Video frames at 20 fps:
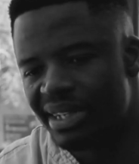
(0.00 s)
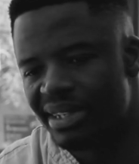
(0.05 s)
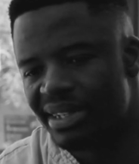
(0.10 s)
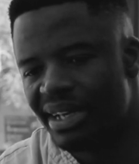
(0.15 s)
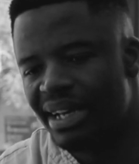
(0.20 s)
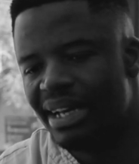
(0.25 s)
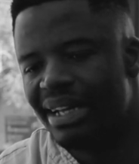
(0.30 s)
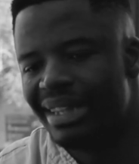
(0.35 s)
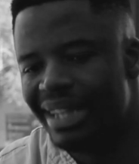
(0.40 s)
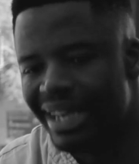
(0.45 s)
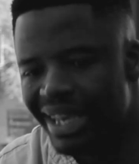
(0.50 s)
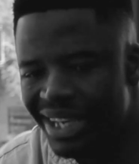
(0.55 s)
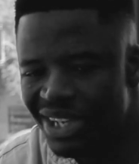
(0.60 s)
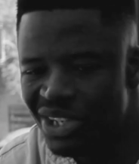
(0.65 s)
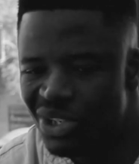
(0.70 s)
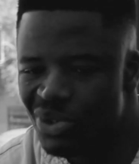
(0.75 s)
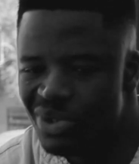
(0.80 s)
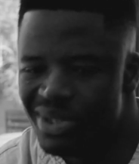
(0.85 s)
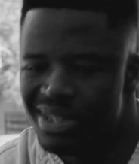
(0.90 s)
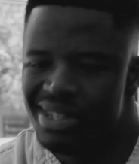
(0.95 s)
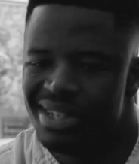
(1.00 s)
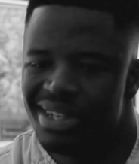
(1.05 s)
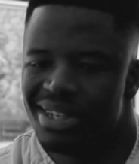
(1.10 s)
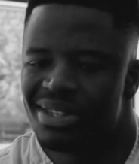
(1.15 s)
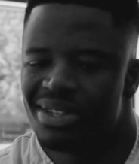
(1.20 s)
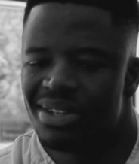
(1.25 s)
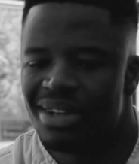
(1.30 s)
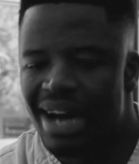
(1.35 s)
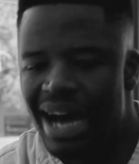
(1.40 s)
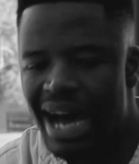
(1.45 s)
The issue is just
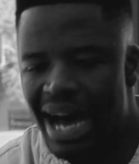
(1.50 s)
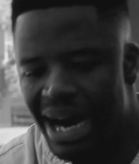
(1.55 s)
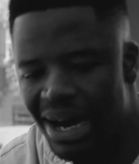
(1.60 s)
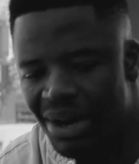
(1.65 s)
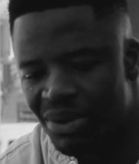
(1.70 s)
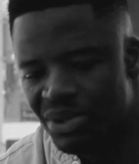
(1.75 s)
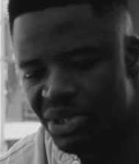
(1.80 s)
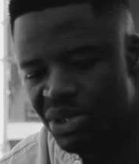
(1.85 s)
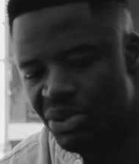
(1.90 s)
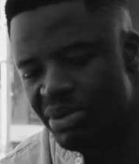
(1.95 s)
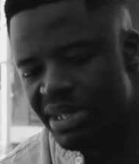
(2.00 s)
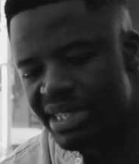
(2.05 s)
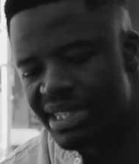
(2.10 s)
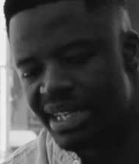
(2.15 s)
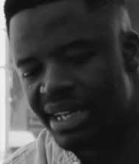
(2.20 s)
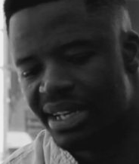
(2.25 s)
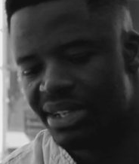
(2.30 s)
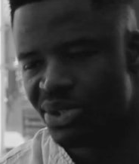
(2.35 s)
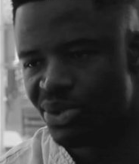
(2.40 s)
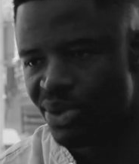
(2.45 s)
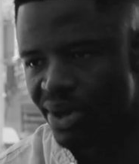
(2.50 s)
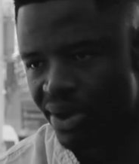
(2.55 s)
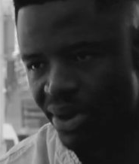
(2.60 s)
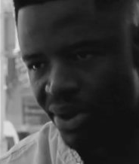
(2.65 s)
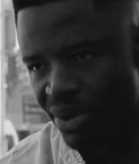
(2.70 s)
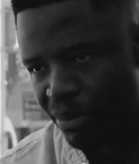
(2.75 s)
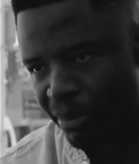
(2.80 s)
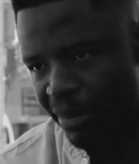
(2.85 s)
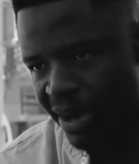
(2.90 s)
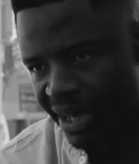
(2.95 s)
how do we sell it to our own
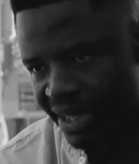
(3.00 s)
market?